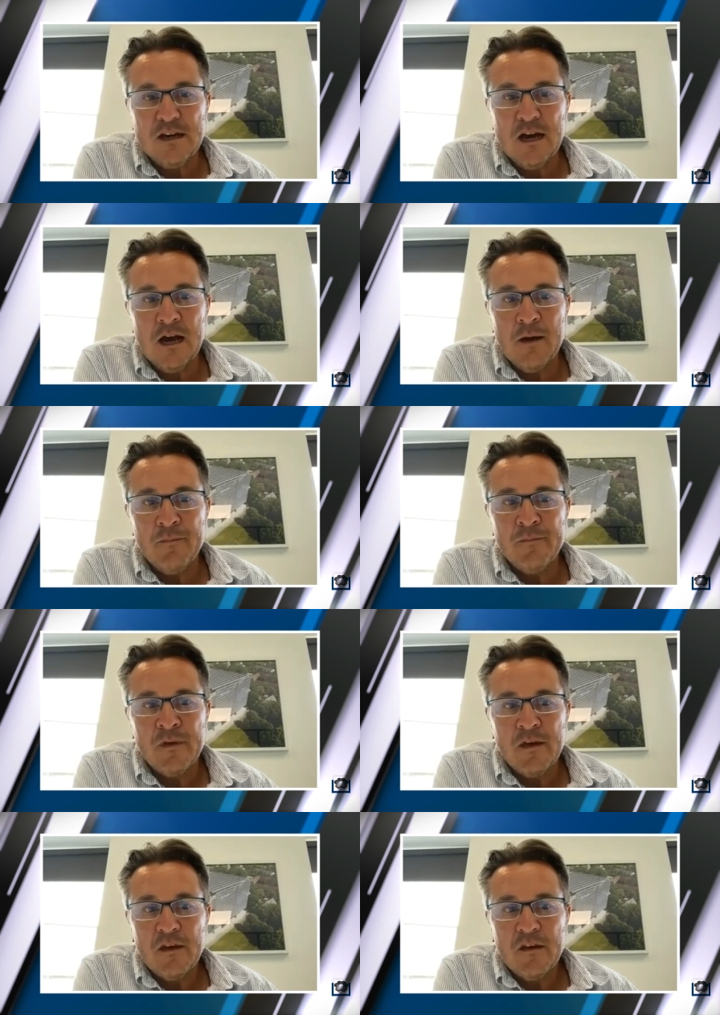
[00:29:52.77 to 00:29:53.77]
um,
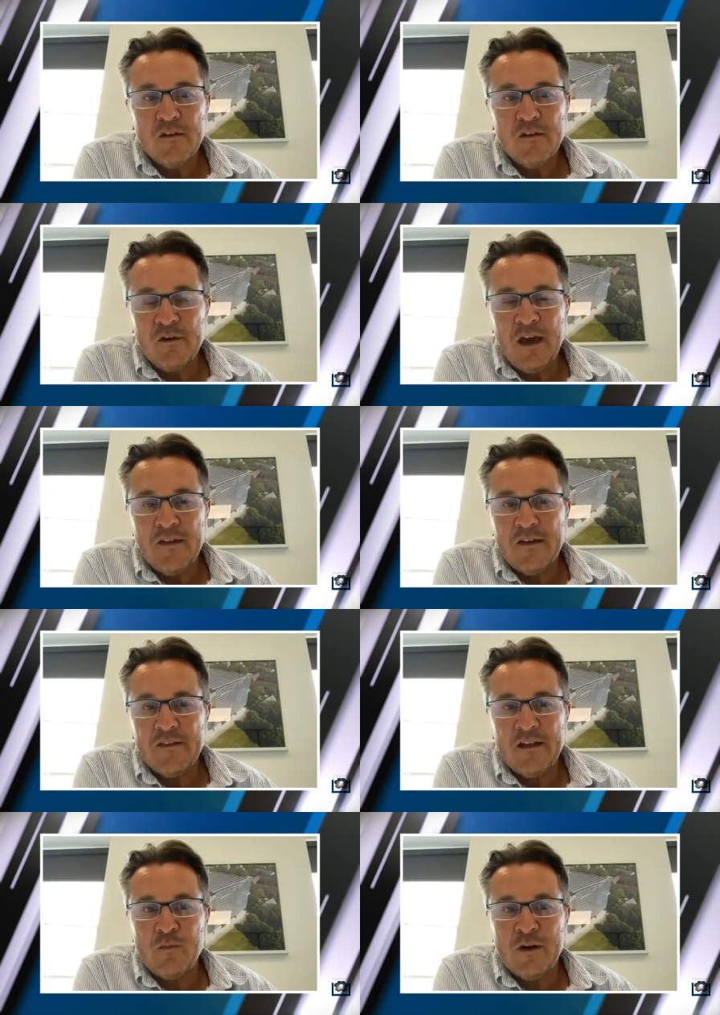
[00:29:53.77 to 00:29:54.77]
so yeah, that,
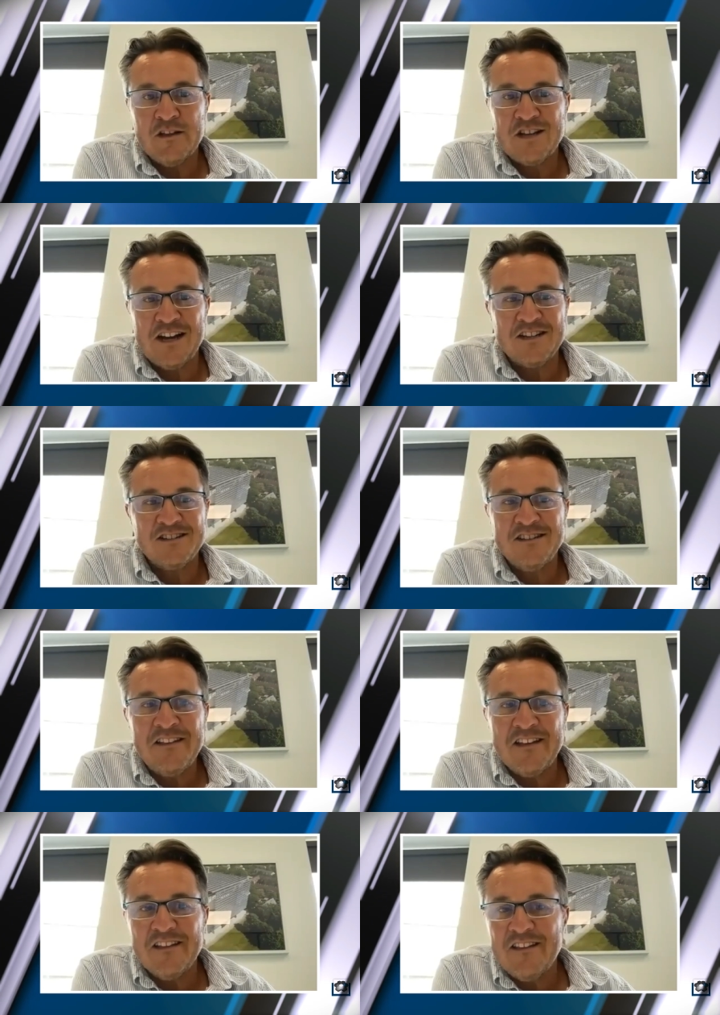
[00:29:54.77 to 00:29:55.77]
that's one of the challenges. And
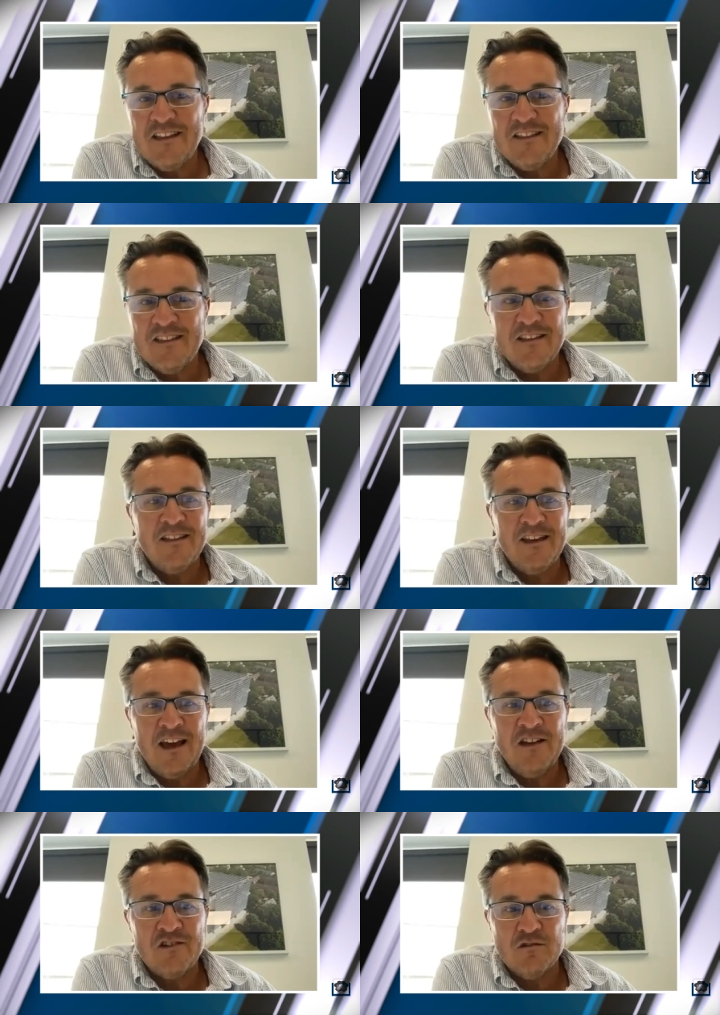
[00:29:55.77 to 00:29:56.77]
then the, the, the
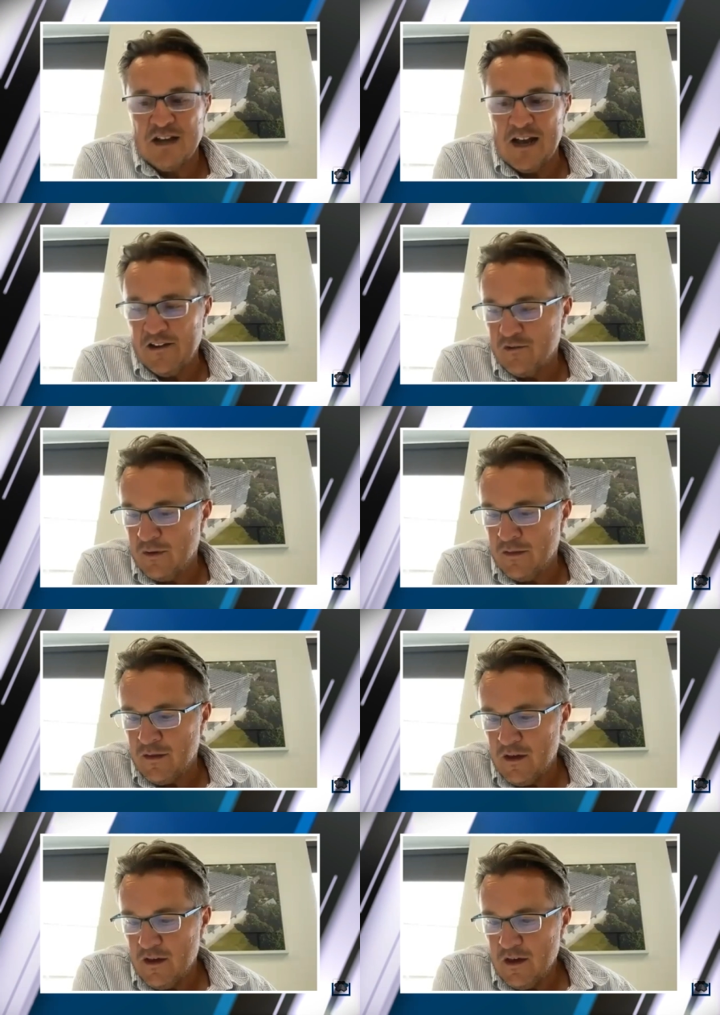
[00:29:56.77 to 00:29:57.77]
age old challenge with
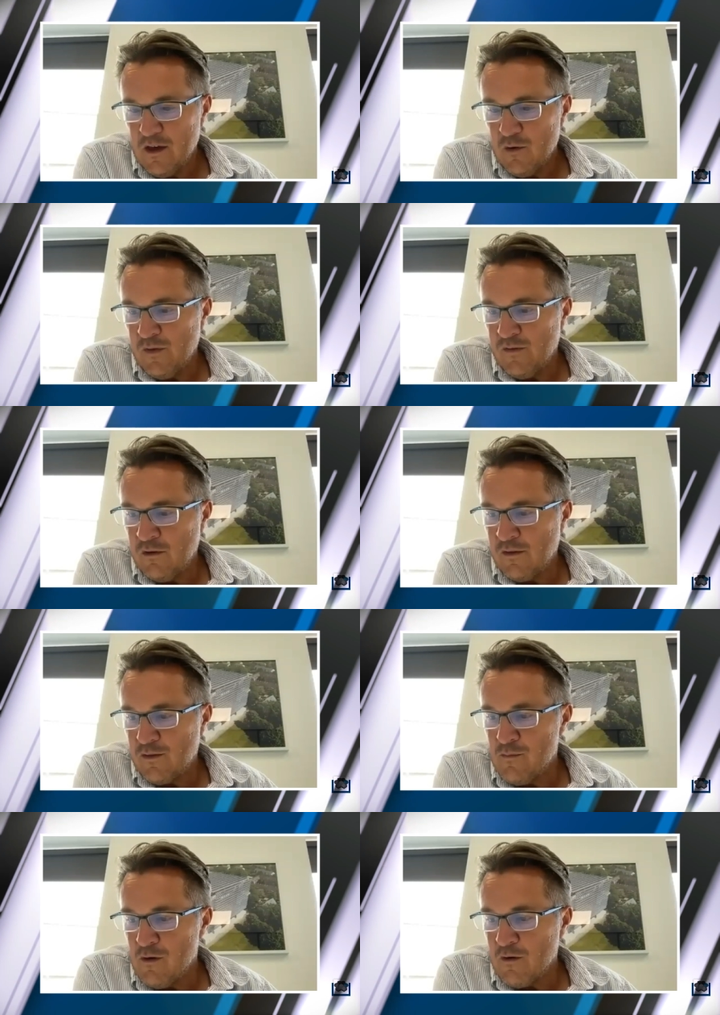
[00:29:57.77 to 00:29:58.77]
with doing
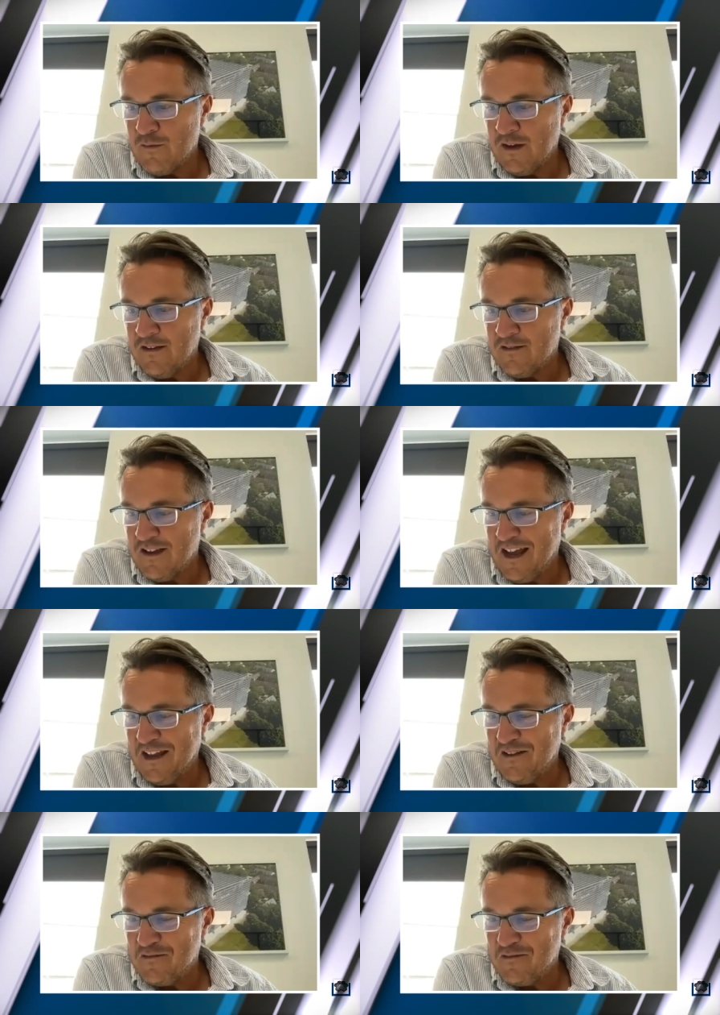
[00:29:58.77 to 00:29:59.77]
thermography, as
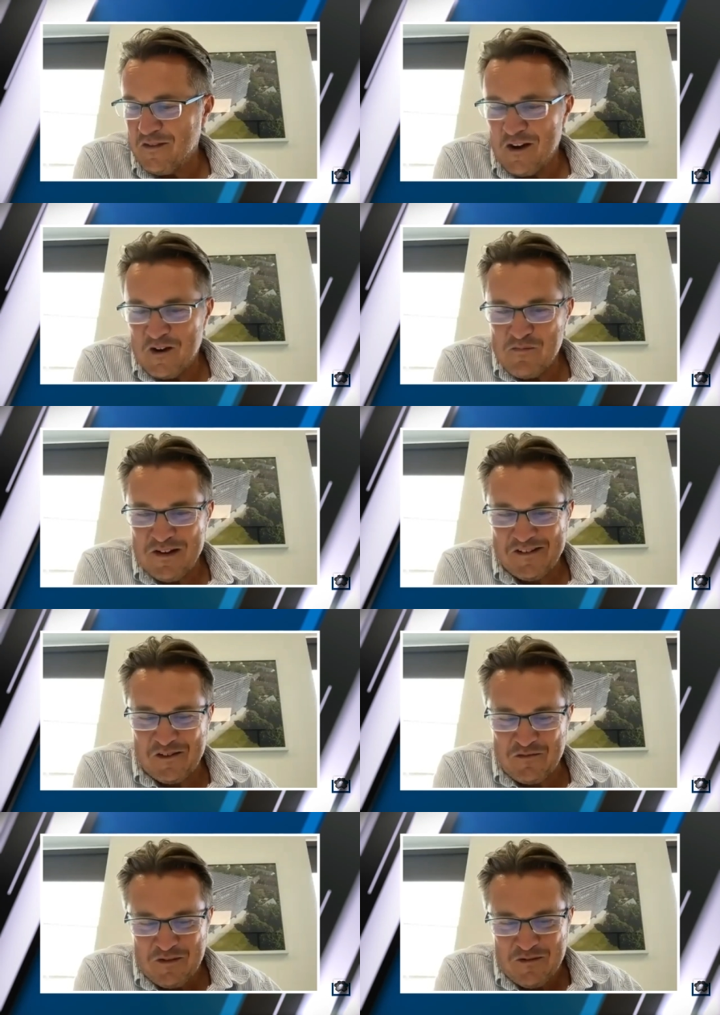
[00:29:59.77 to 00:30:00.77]
any of our
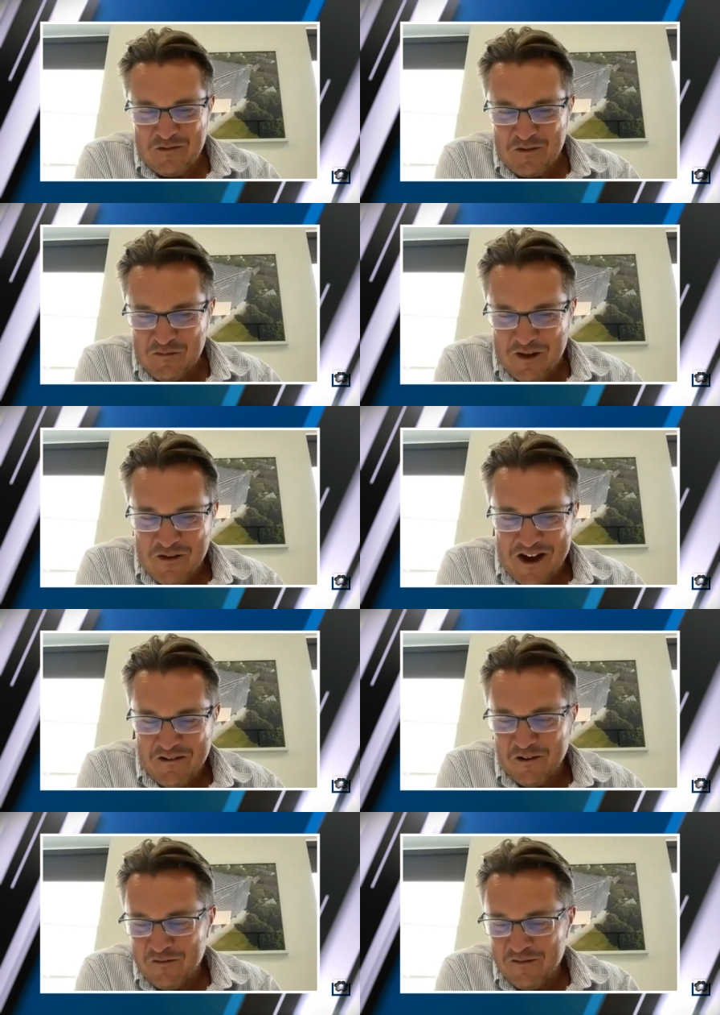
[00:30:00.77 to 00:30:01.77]
competitors will, will be
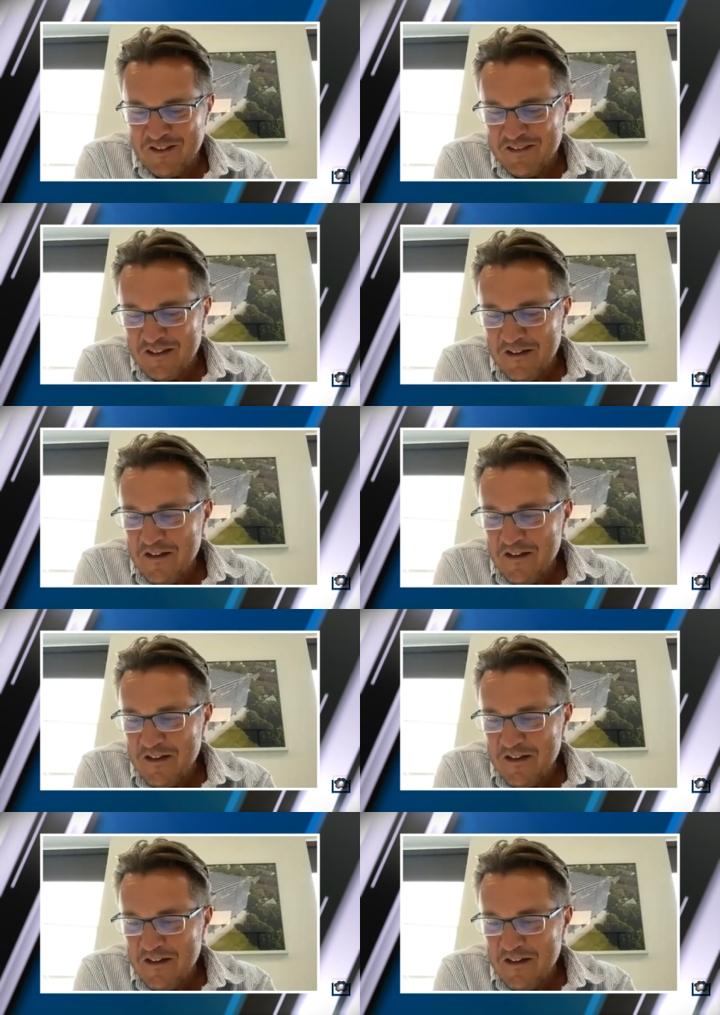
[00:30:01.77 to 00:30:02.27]
aware of, is